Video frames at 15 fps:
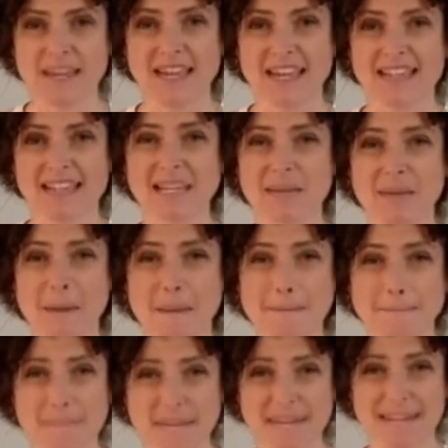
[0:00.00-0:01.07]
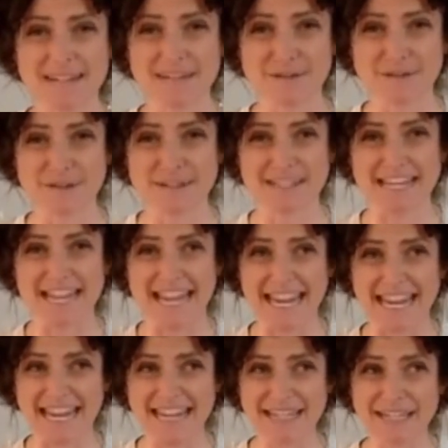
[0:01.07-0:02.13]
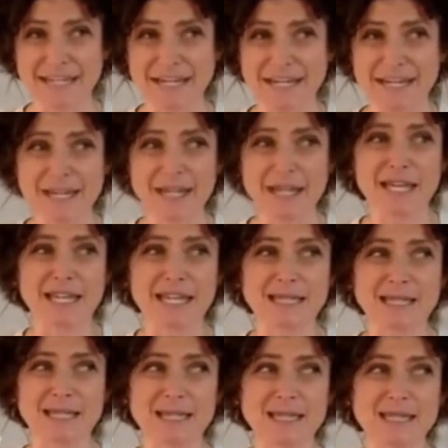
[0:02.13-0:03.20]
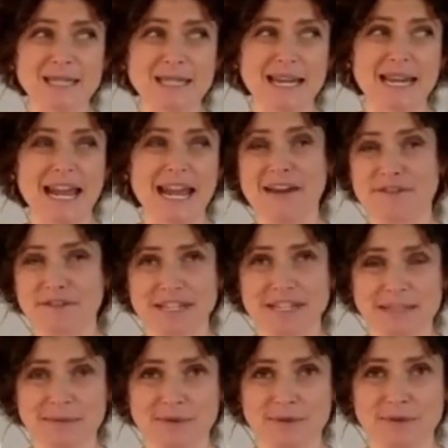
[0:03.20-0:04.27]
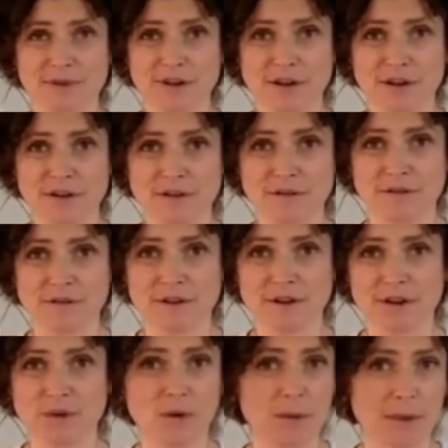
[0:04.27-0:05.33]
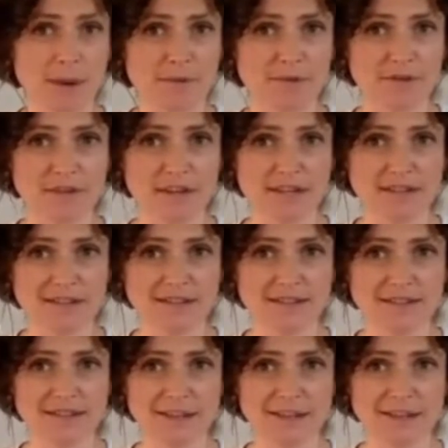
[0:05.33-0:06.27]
Because that can be a big difference in heat. Like let's say it said half a teaspoon of red pepper flakes.